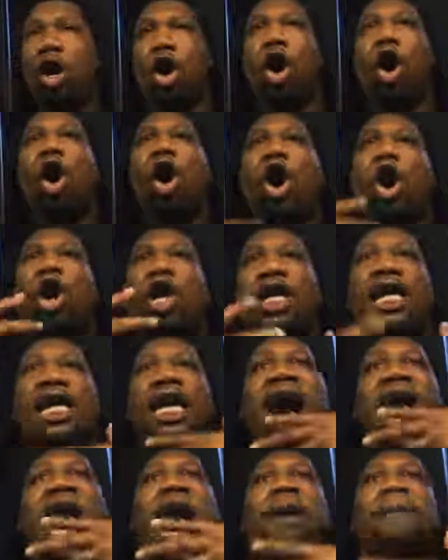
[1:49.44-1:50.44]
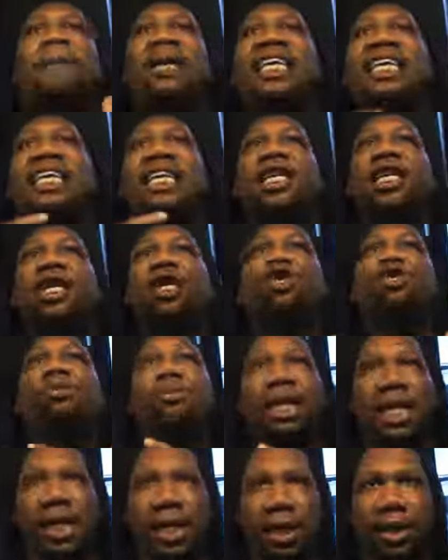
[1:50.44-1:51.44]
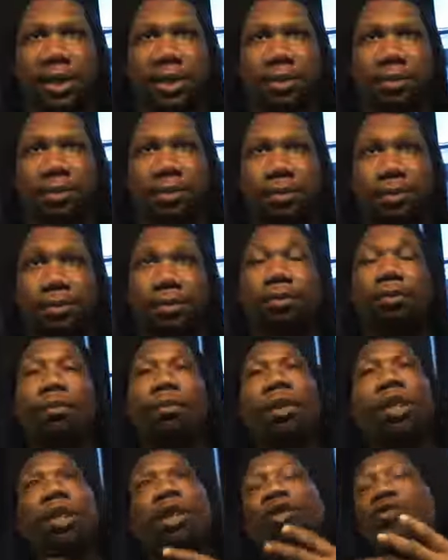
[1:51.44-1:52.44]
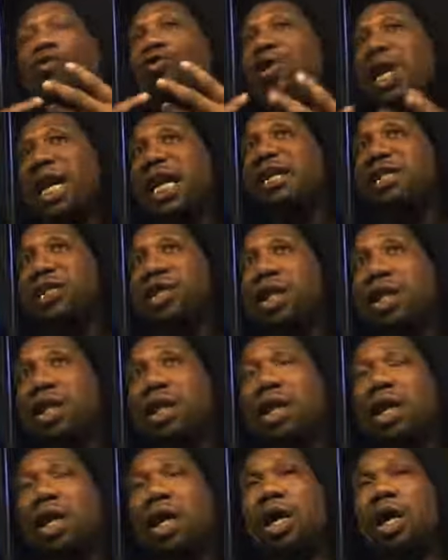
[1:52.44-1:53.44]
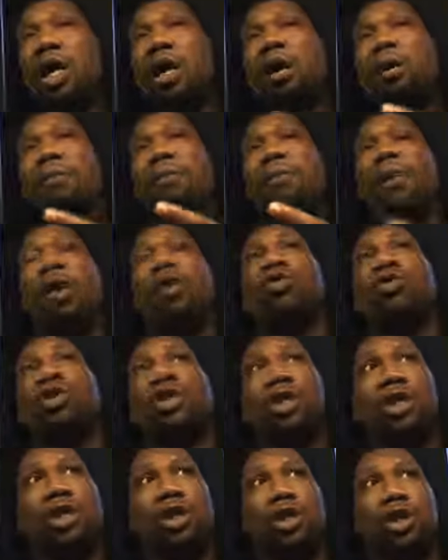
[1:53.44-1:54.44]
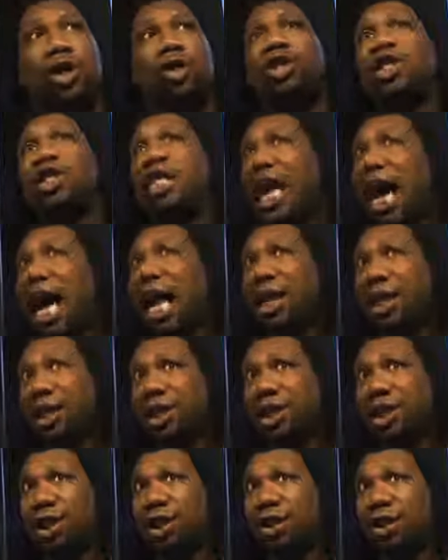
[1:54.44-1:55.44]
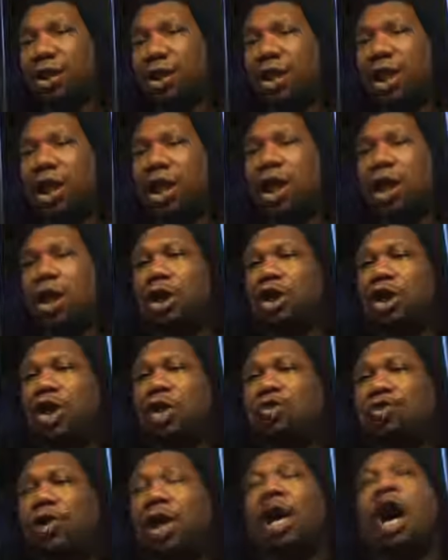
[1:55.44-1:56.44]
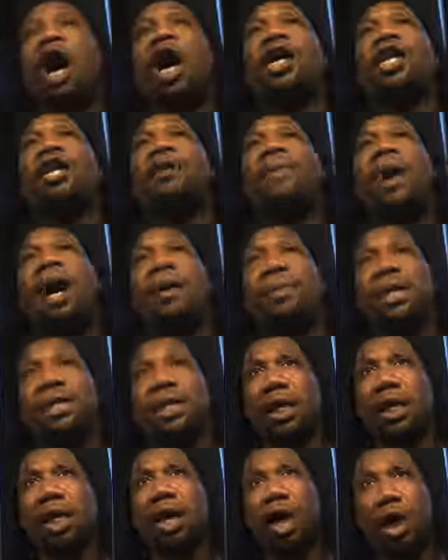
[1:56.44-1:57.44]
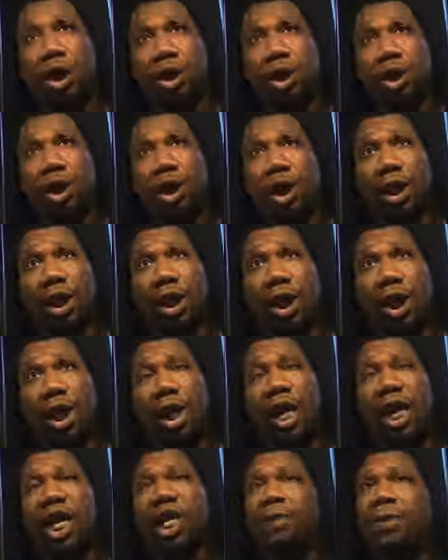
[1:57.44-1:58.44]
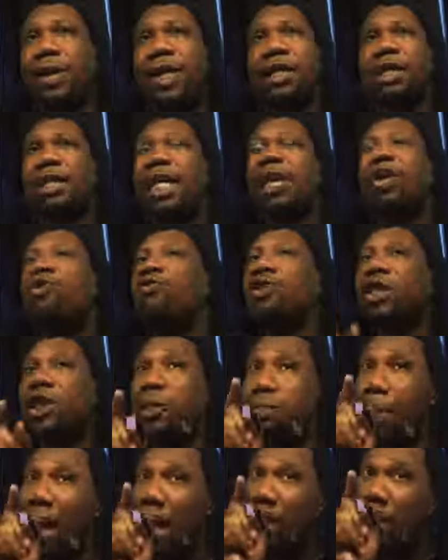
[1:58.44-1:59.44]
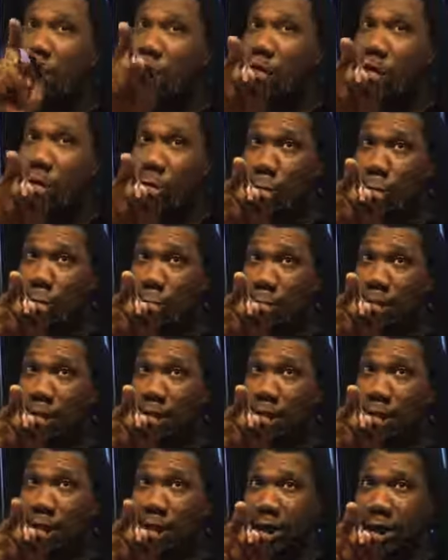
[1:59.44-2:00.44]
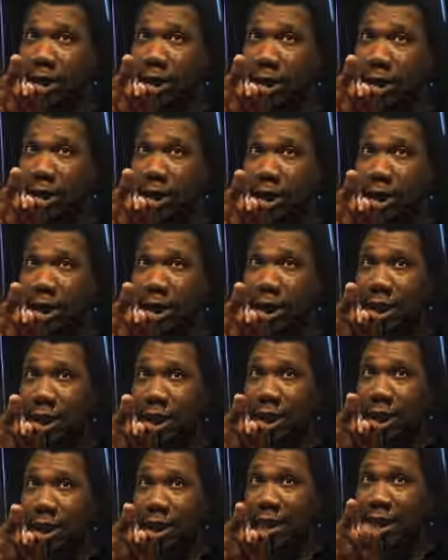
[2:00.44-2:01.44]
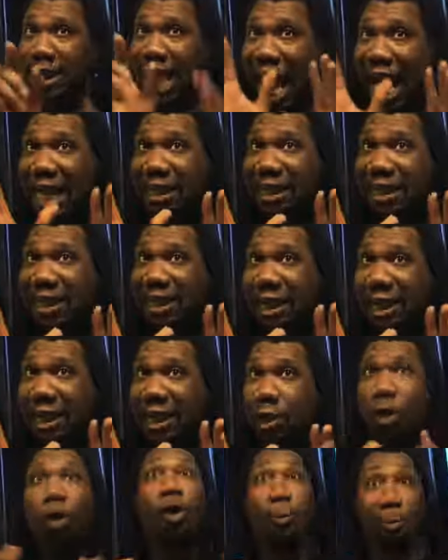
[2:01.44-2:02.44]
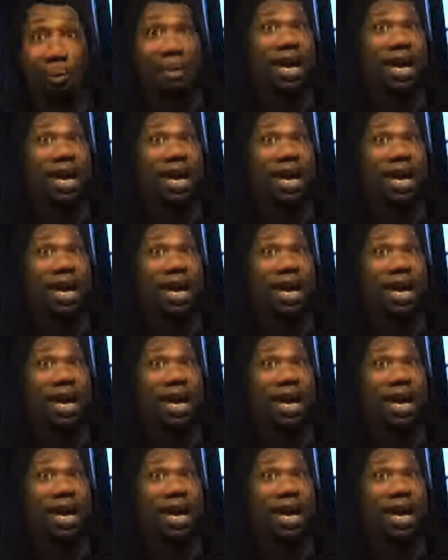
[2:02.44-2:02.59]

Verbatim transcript: early hominin human. The reason most sociologists don't regard hip hop as a culture is because they don't respect you. Okay. That's the issue, or